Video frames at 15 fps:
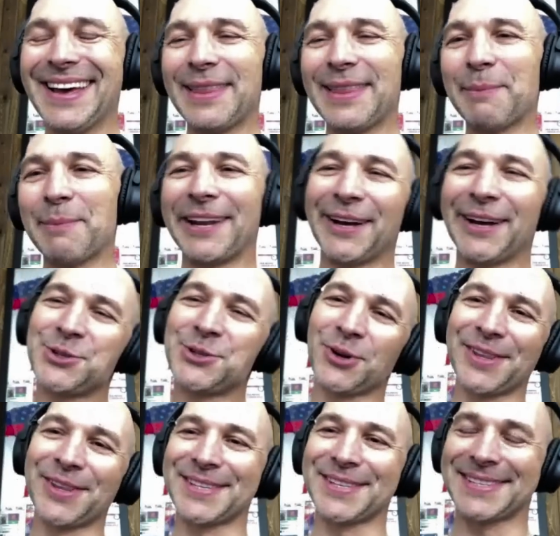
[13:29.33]
they might not
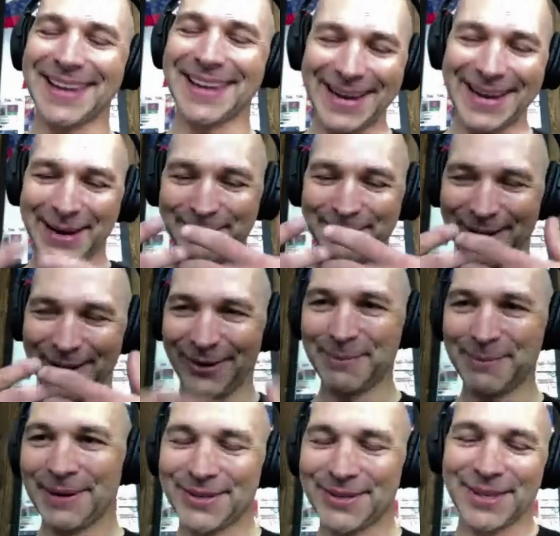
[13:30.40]
draw the same,
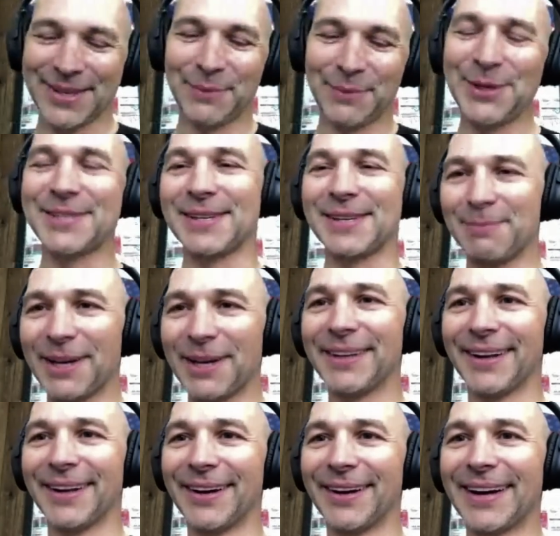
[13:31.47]
comparison that we see,
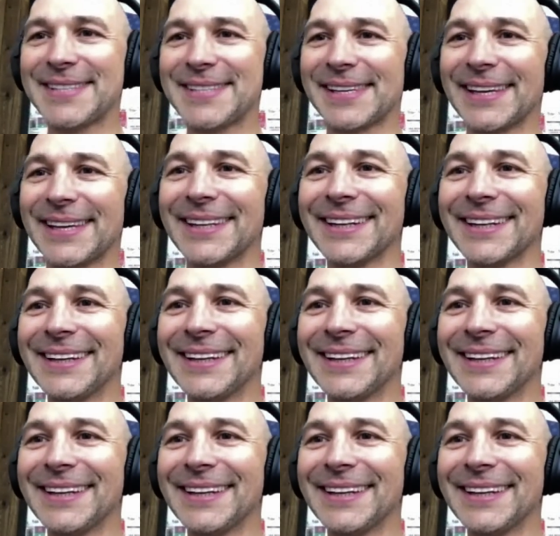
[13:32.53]
but I see it.